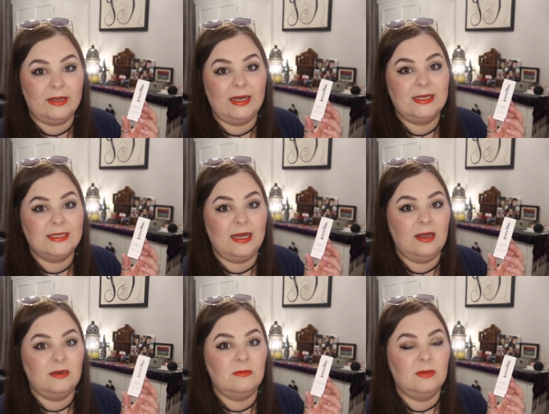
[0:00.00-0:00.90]
get a
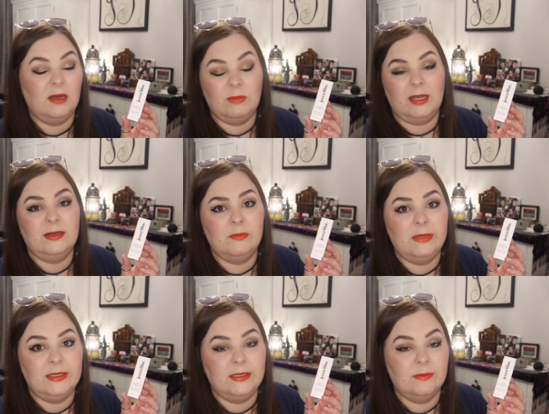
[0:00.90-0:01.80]
tan I'm kind of
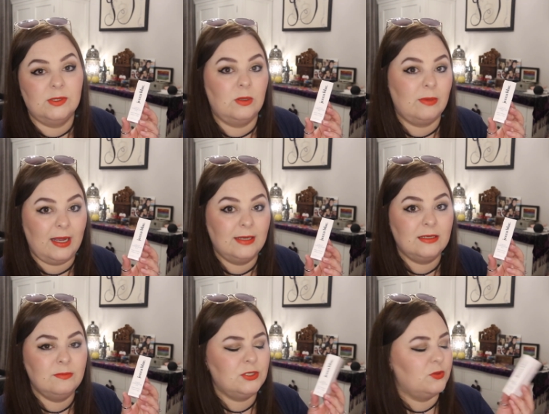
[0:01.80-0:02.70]
medium so I'm kind
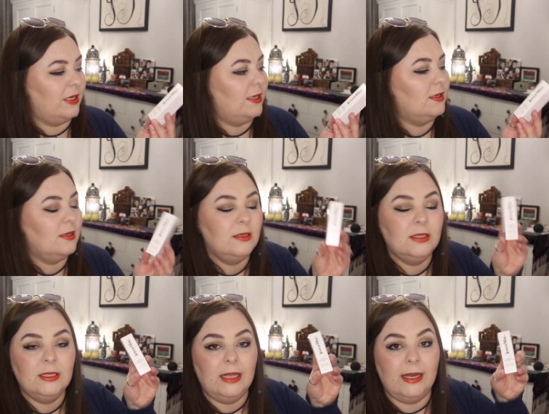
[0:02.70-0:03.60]
of in between
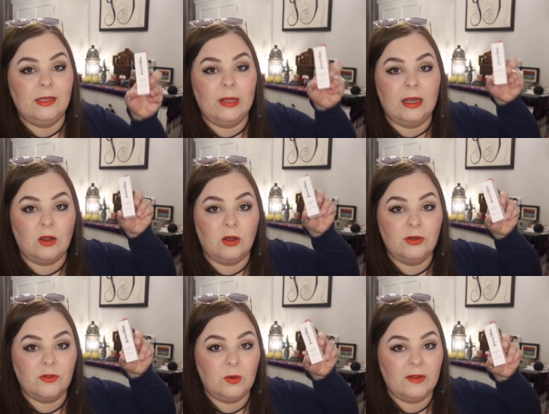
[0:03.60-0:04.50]
anyway I got
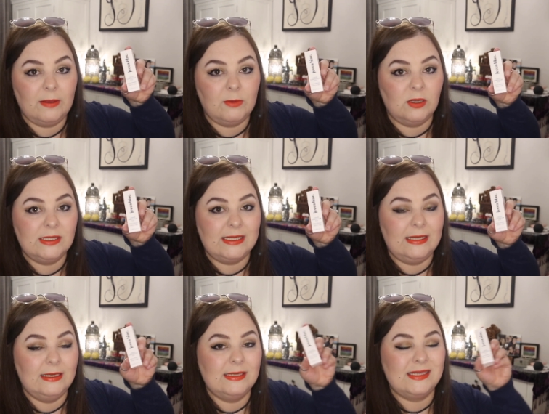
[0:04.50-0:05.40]
another one of them
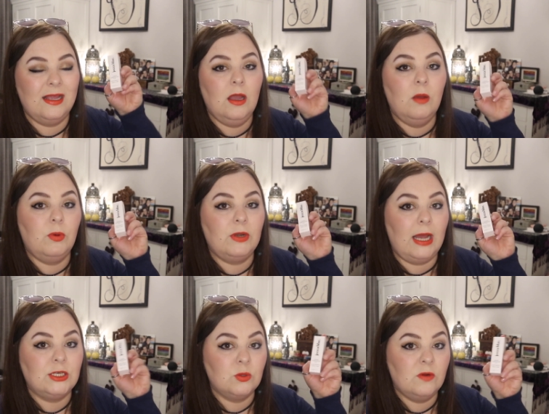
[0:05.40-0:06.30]
concealers but
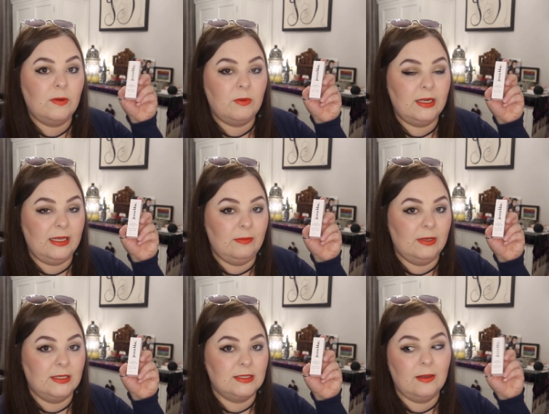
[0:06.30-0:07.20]
I don't know if I'm going to keep
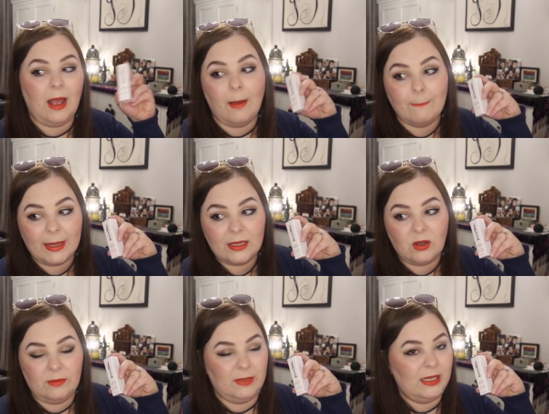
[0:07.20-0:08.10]
it I might
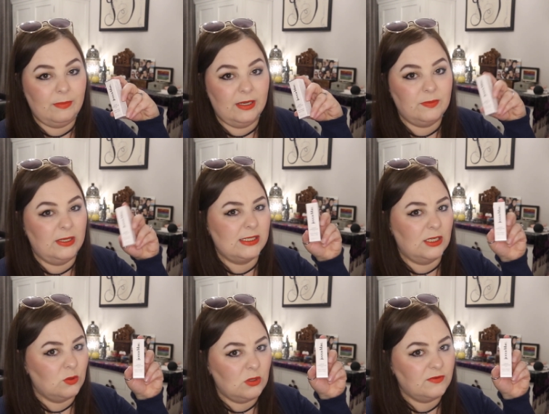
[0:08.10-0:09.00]
keep it because I
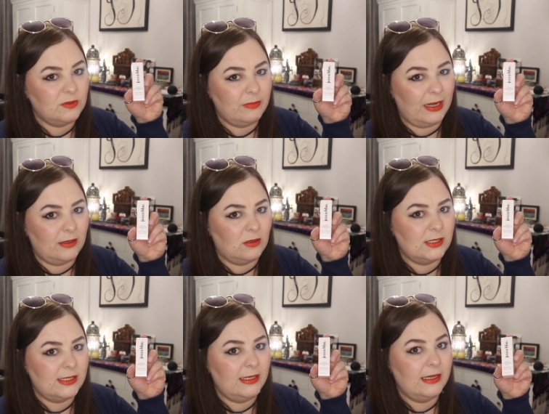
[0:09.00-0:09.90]
don't often buy
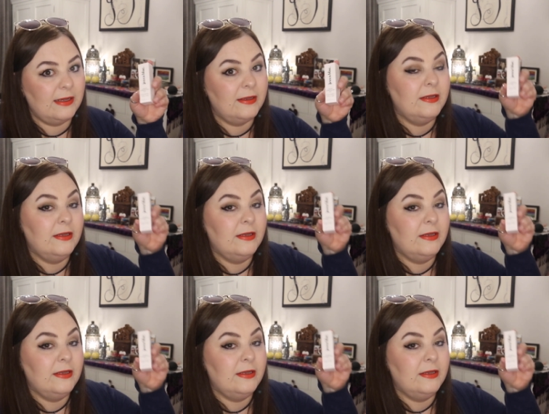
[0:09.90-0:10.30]
concealer